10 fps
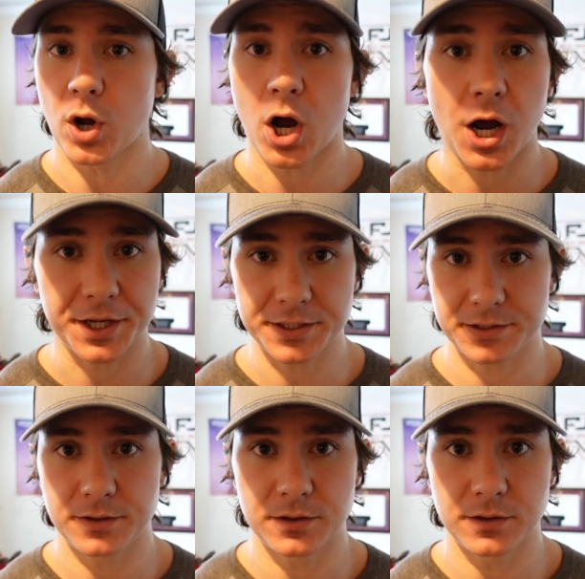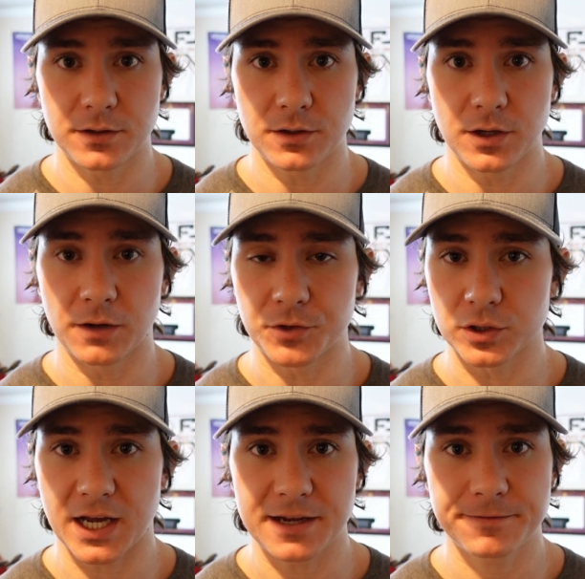audit of your
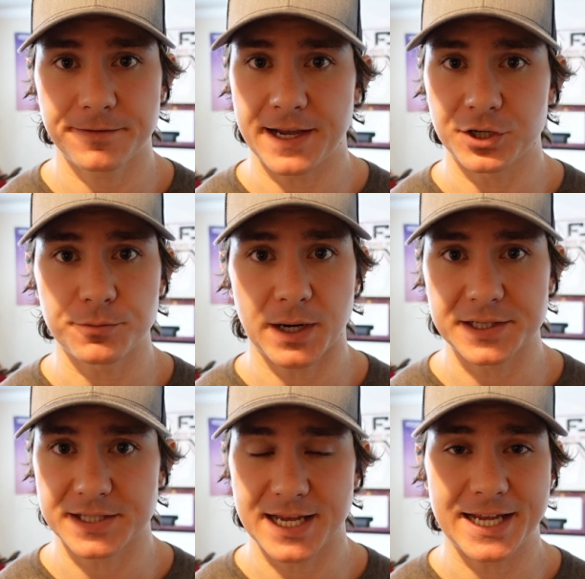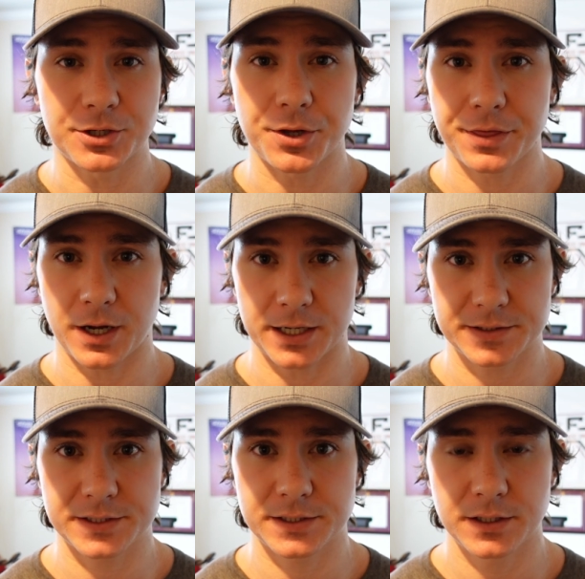life and your mindset and your
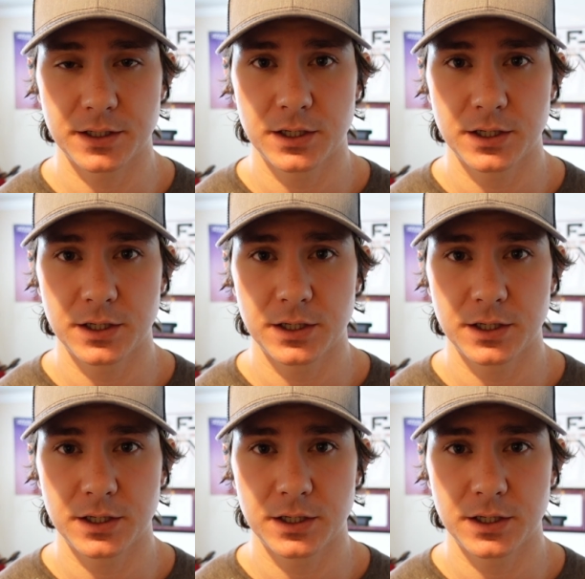thoughts.